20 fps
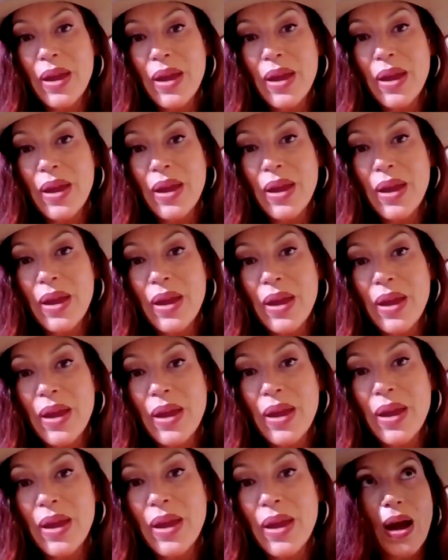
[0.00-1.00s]
And
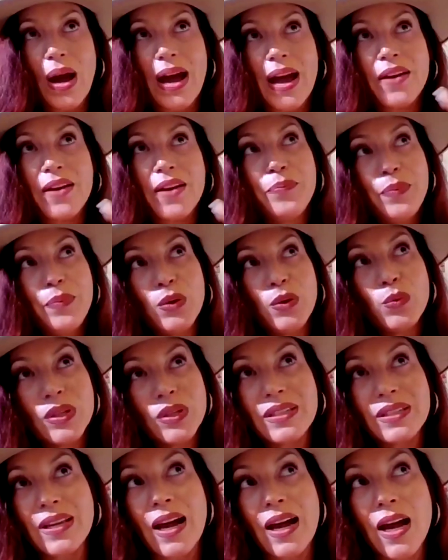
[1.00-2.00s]
so I've been with
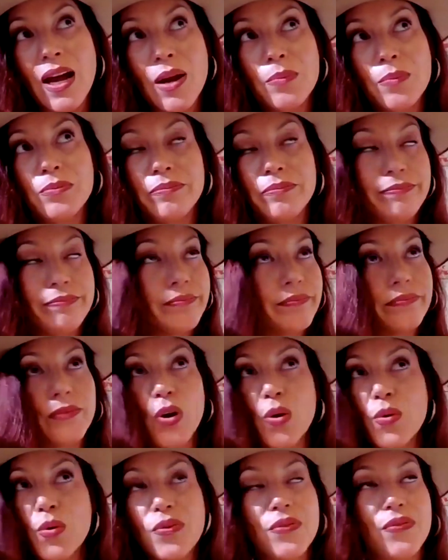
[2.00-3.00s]
Tom over
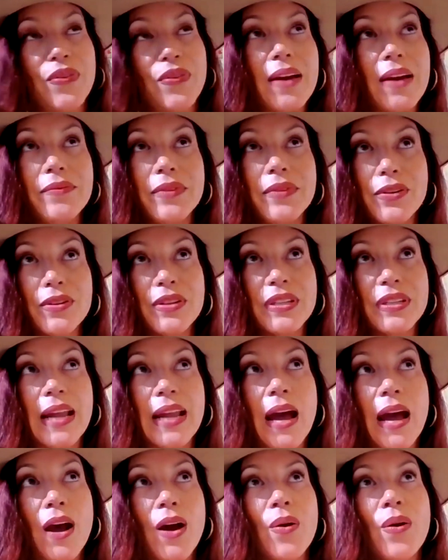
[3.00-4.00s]
5 years now,
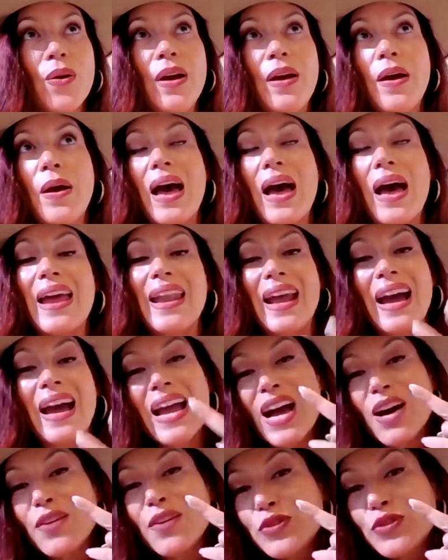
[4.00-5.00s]
and I have 2
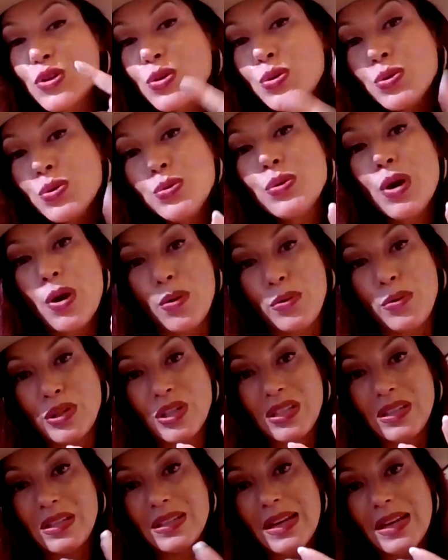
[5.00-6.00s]
coaches. I have
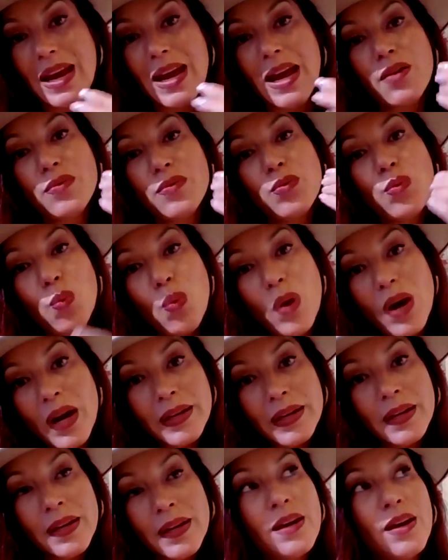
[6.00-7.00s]
one
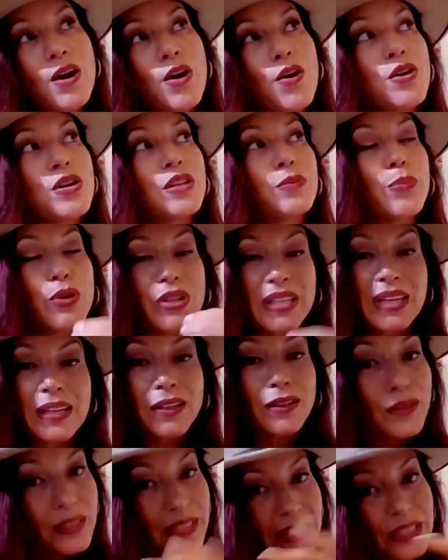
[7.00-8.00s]
particularly to grow the
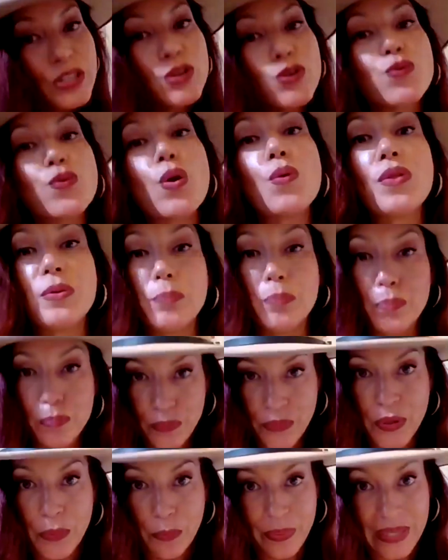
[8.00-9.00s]
business,
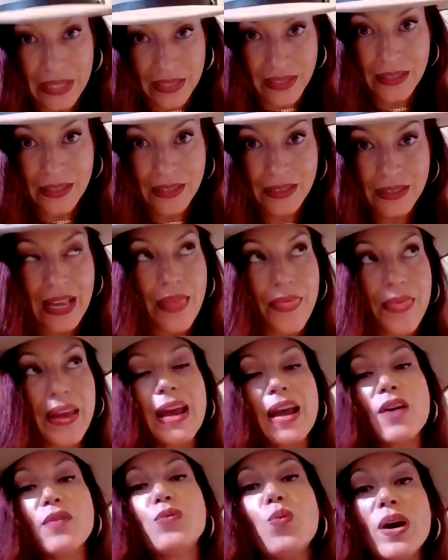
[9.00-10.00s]
and then I have one for
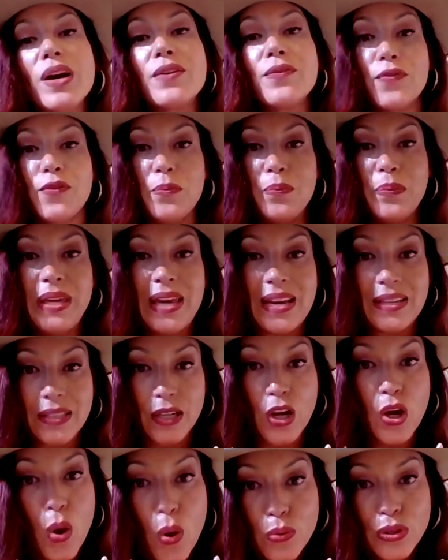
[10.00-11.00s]
me as a coach to
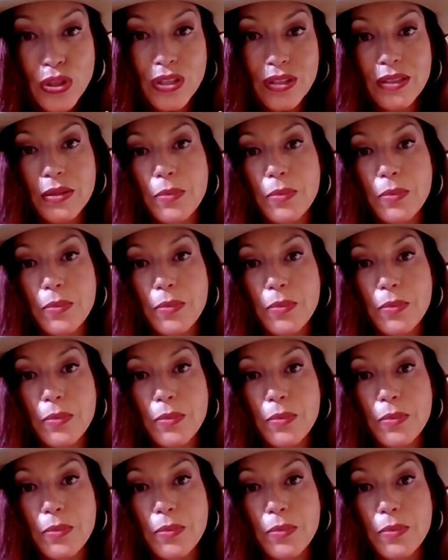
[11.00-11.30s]
provide more